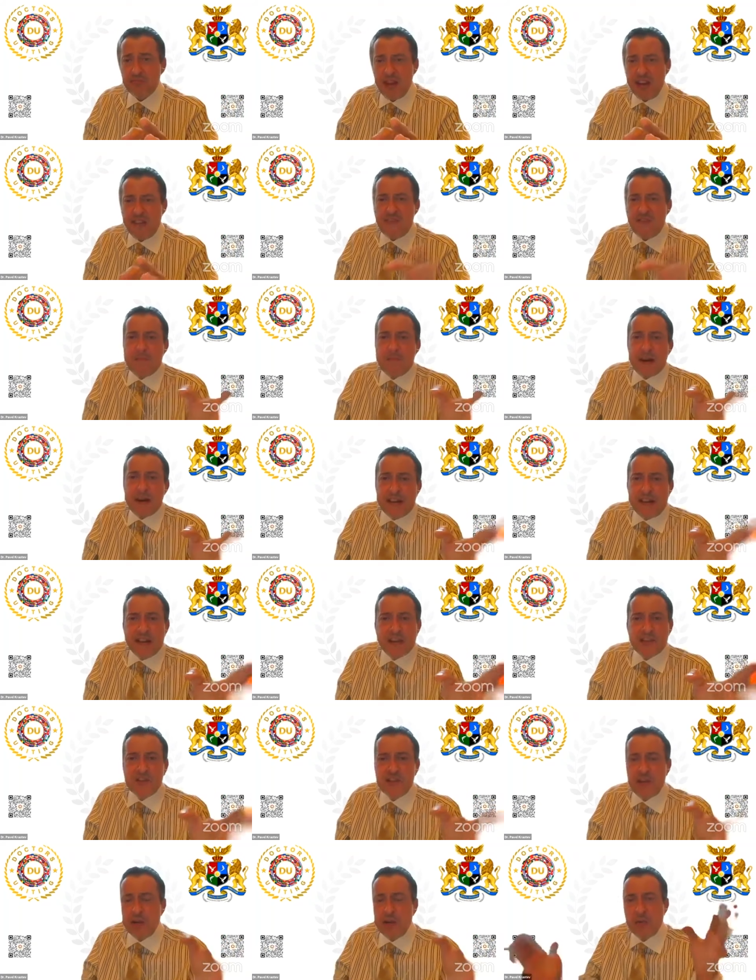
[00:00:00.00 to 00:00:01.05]
everybody
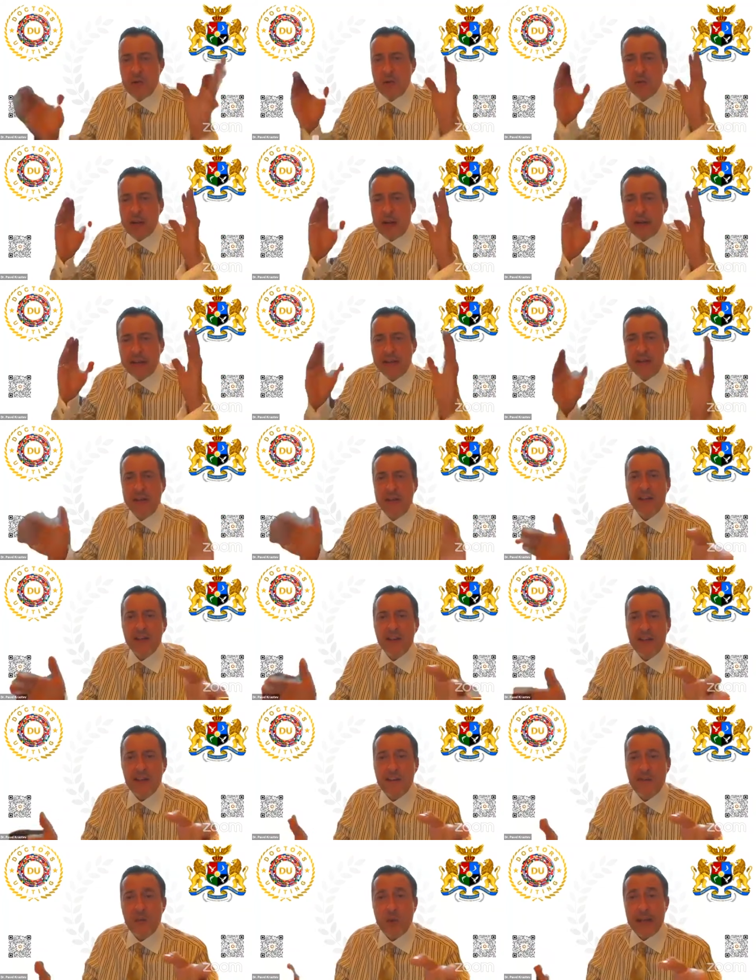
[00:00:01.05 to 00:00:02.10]
has their own idea
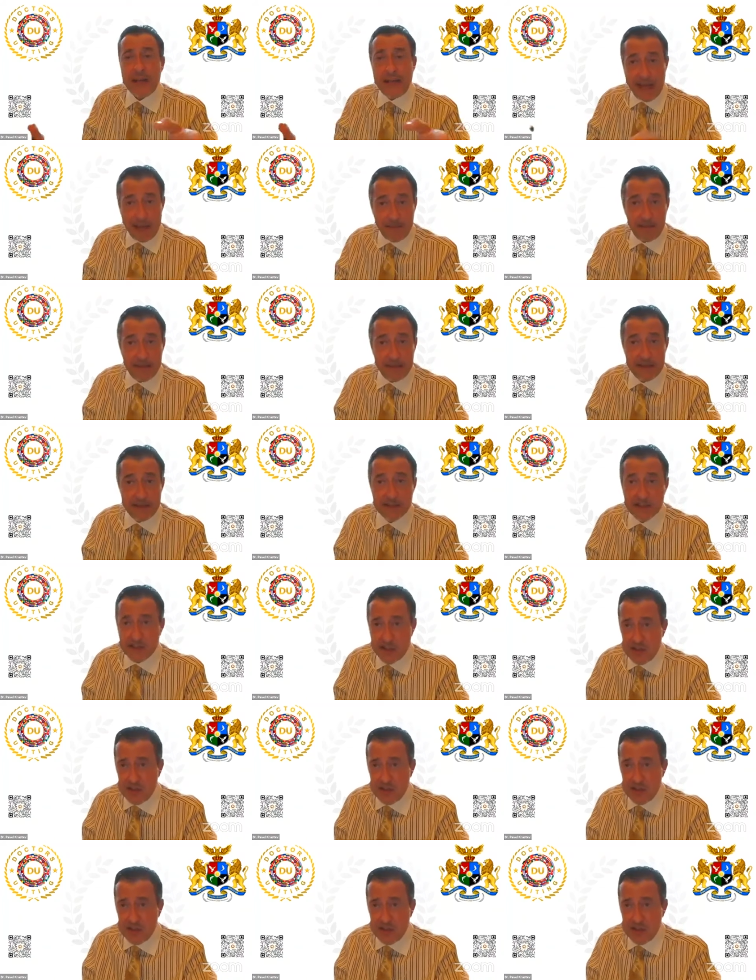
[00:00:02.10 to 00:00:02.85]
of what happiness